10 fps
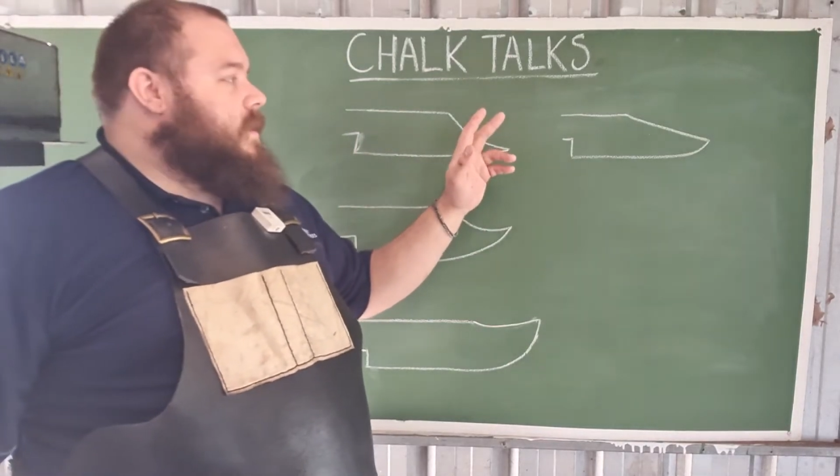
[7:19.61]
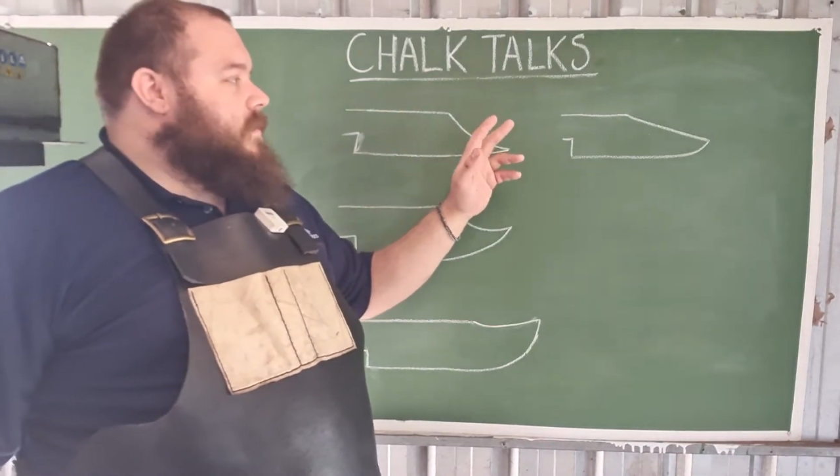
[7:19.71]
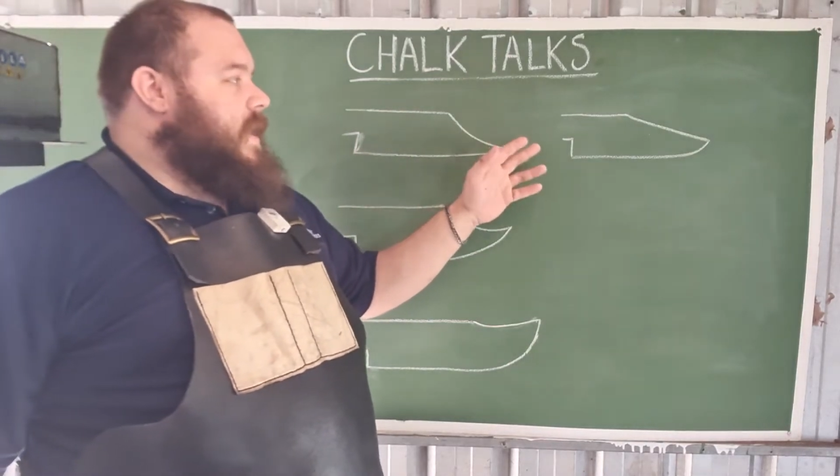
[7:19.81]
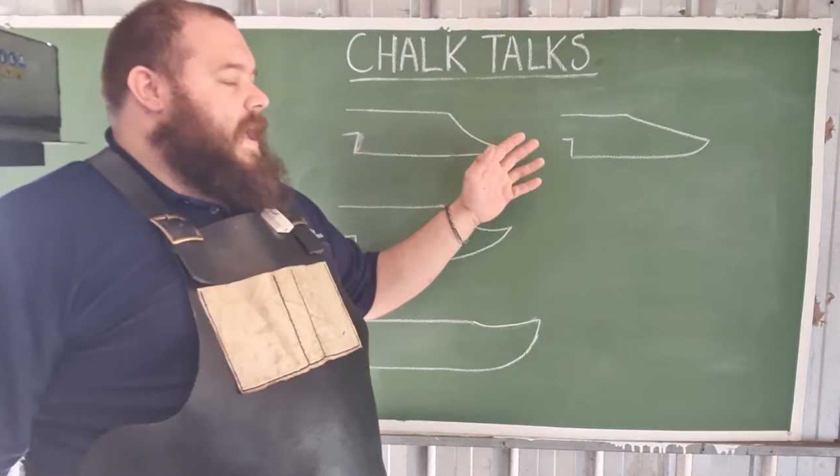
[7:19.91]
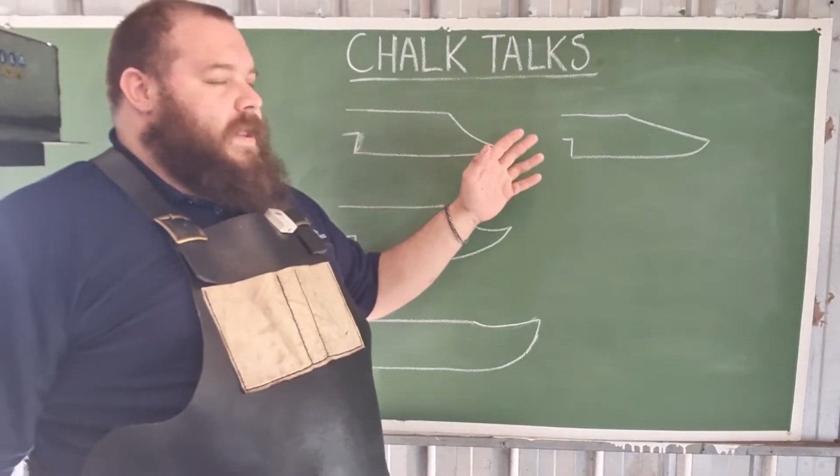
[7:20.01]

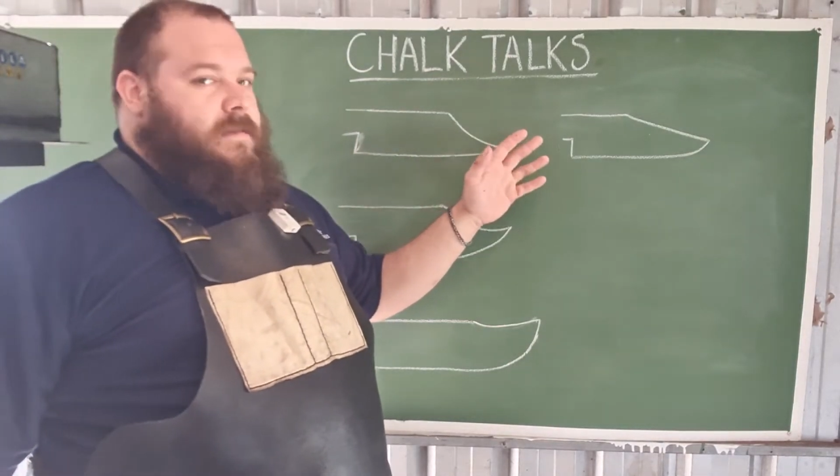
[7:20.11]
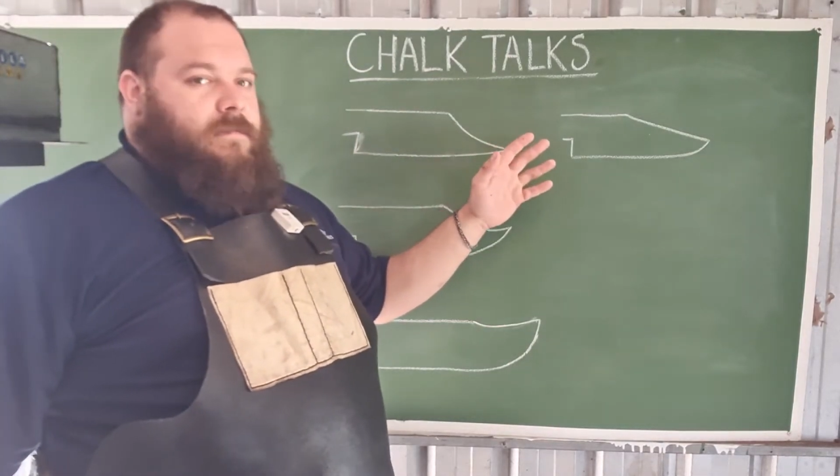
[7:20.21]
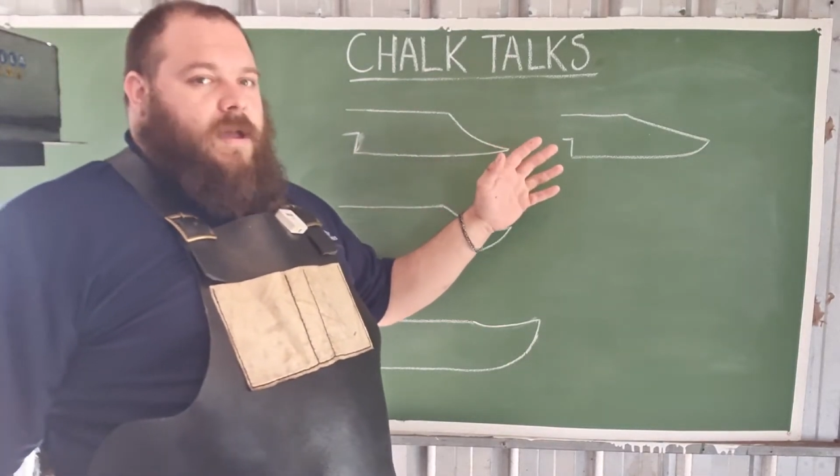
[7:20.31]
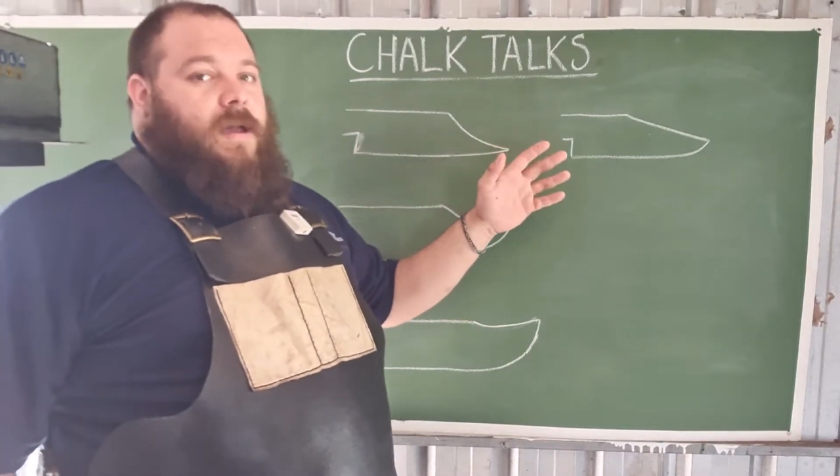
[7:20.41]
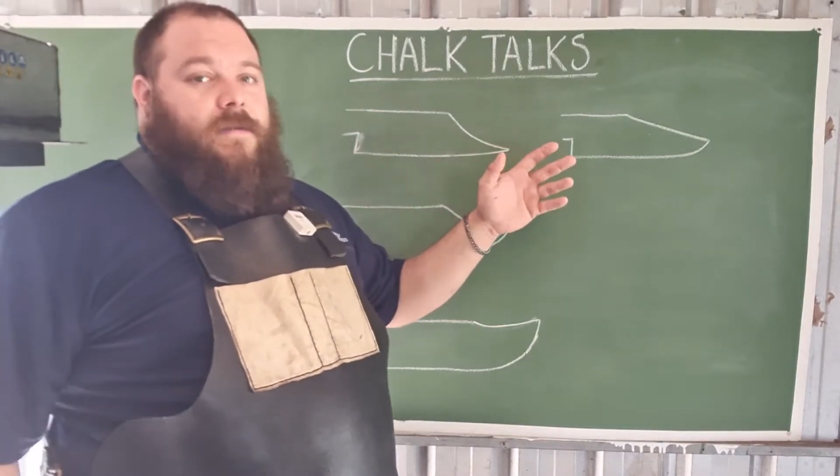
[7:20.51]

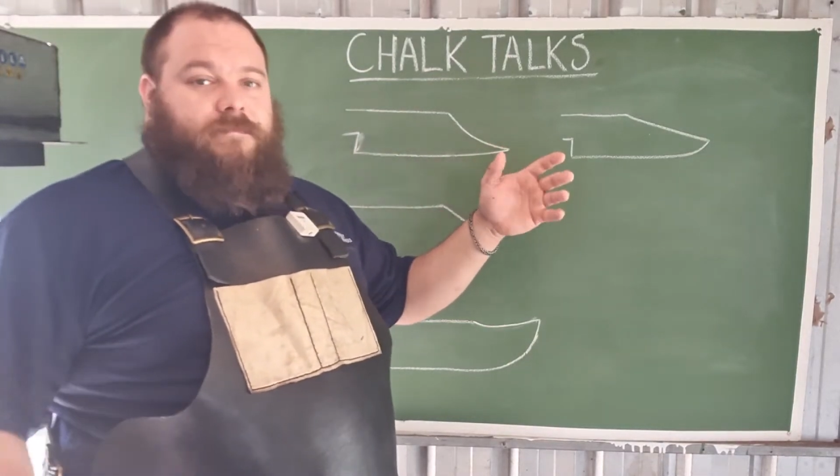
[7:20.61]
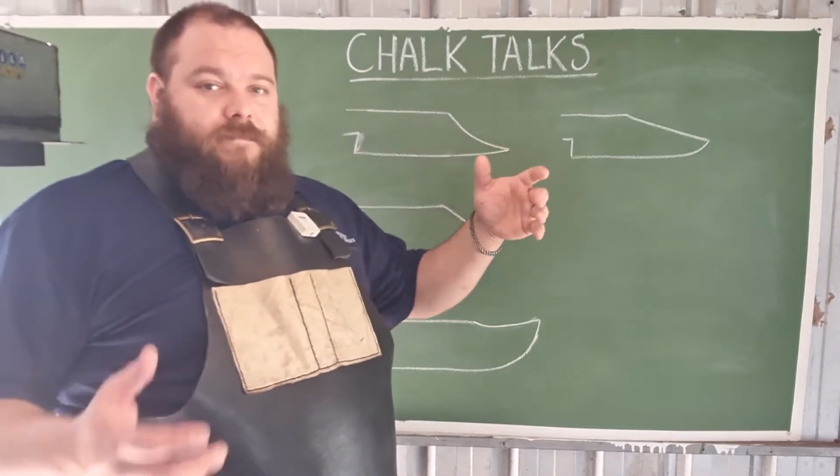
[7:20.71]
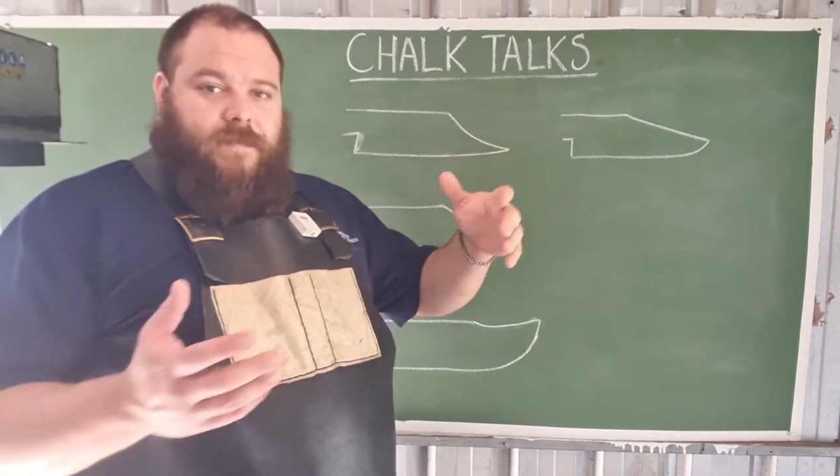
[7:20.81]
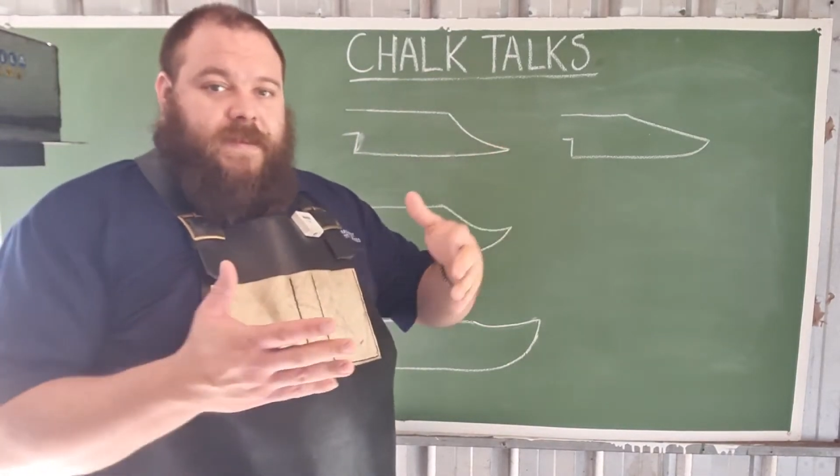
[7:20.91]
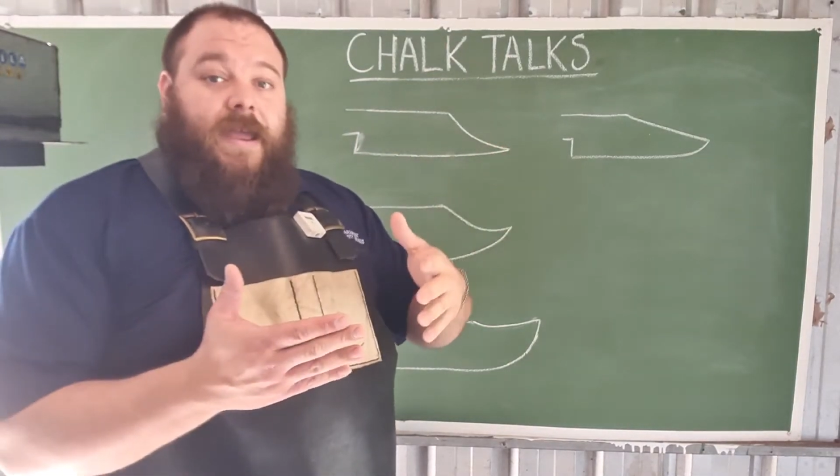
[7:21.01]
than a
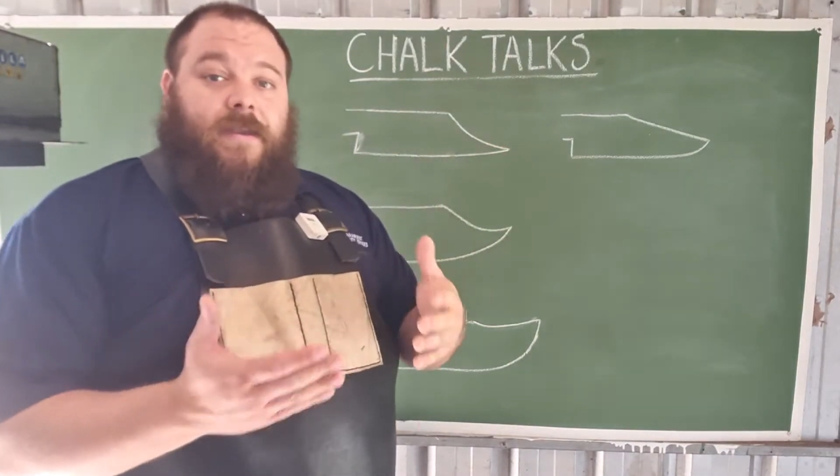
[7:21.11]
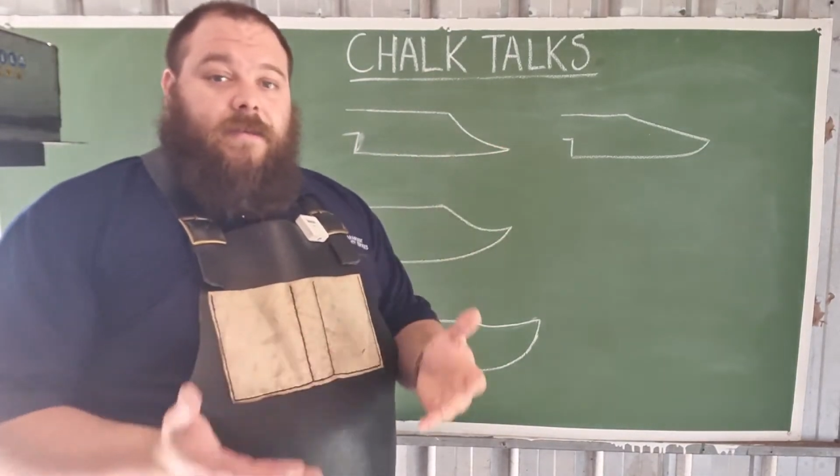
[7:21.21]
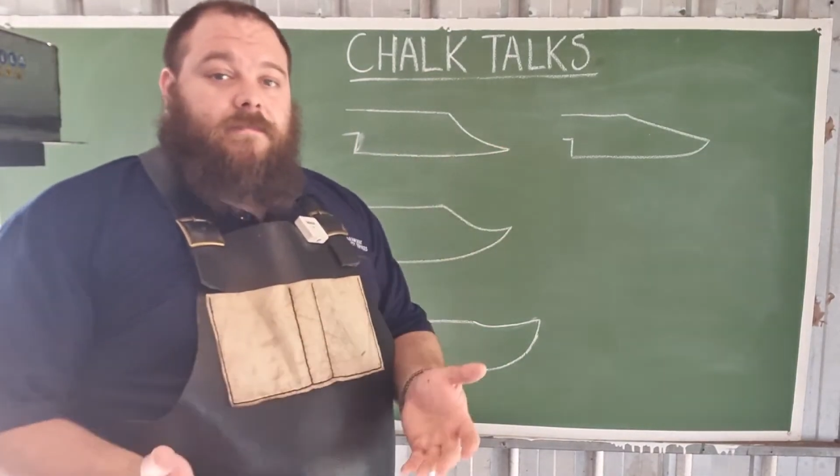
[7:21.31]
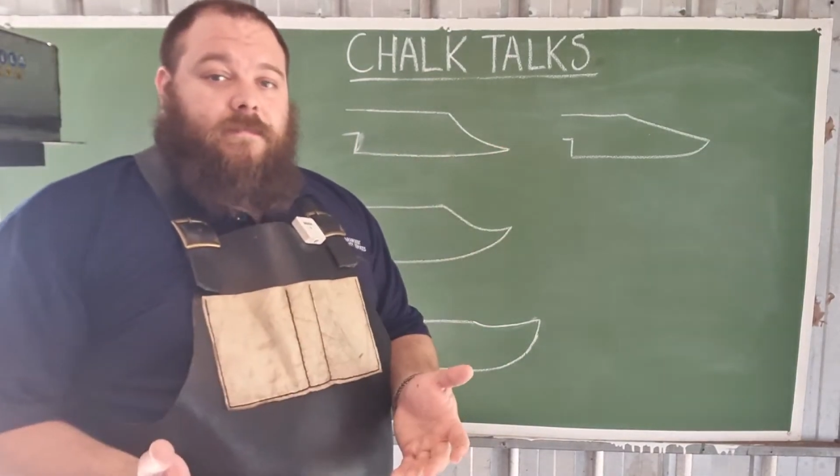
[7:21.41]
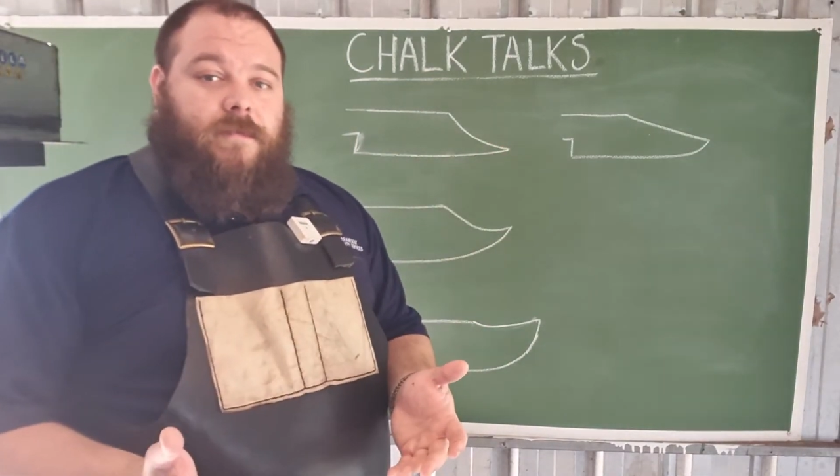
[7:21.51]
standard